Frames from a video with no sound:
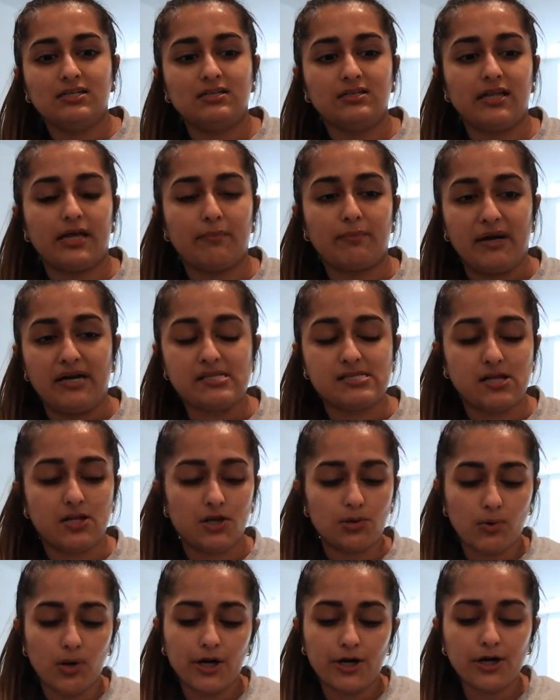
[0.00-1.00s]
like
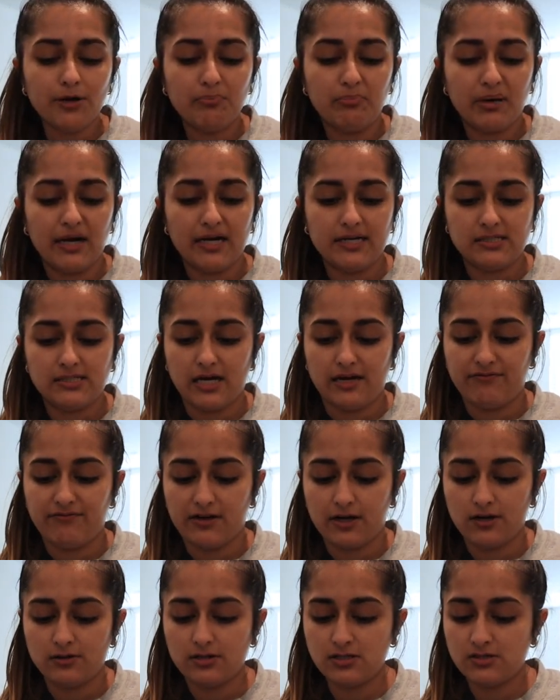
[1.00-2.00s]
micellar water, but I
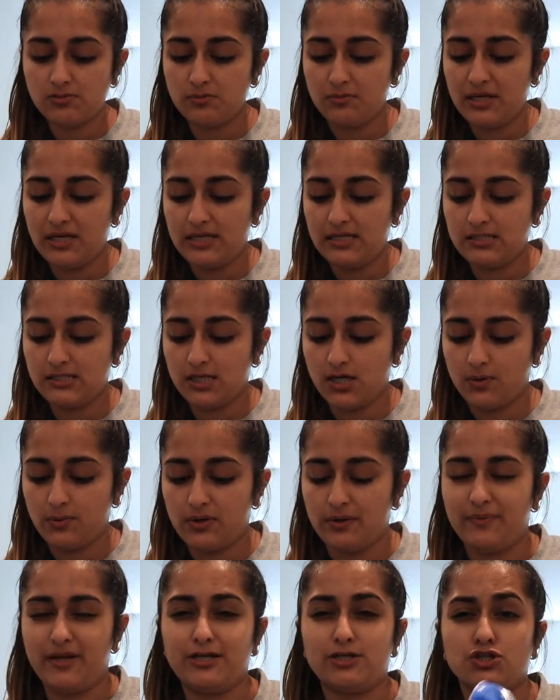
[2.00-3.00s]
figured this would be easier when
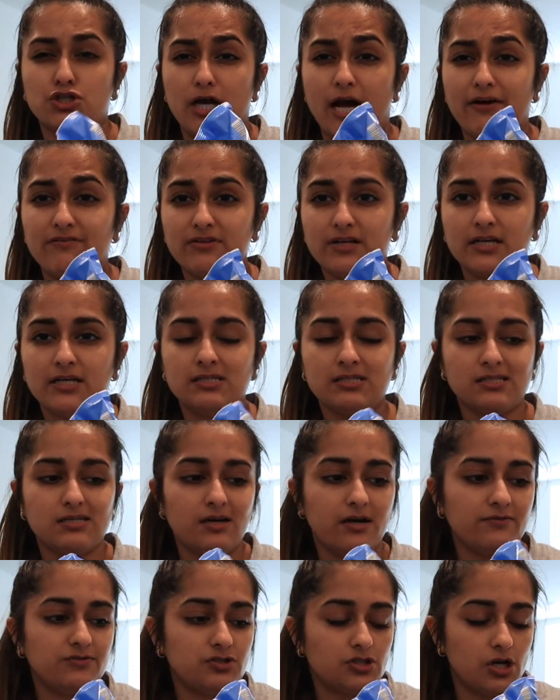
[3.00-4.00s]
I'm like traveling and
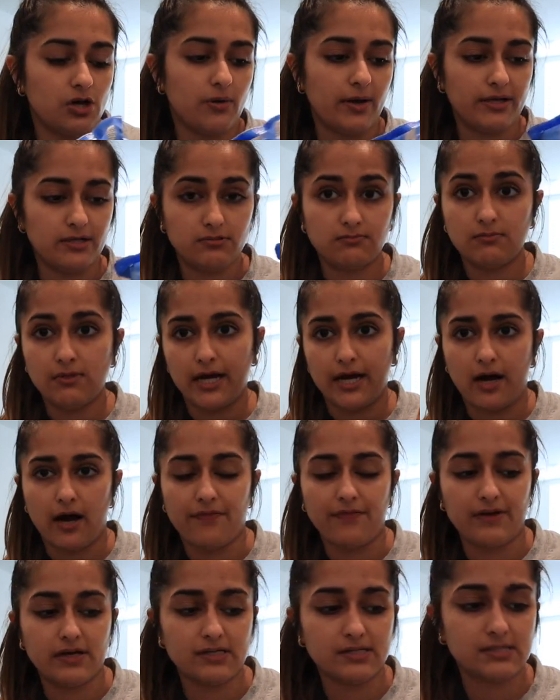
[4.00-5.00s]
stuff, so I, I
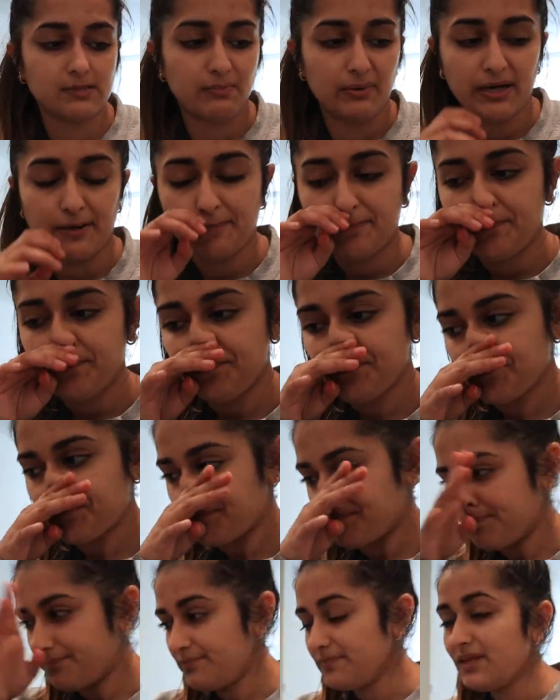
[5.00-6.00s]
got this, but
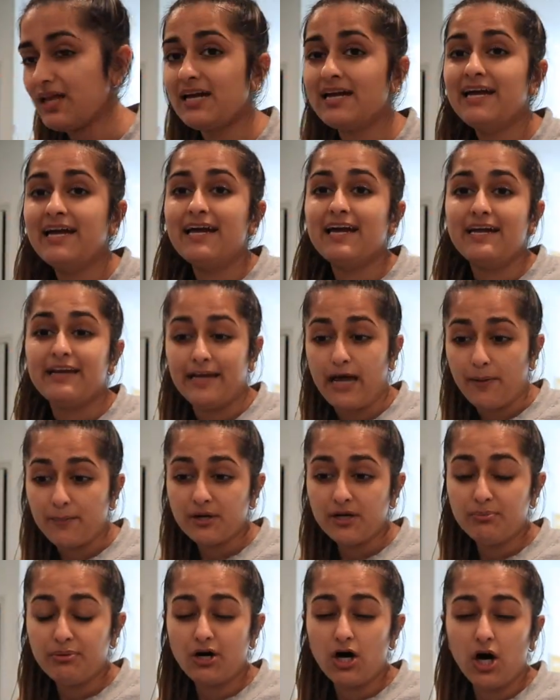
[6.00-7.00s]
now I'm
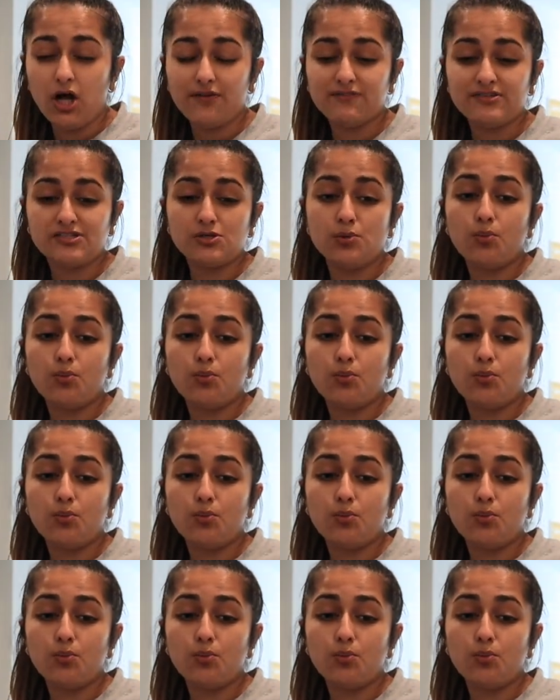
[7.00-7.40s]
gonna put all this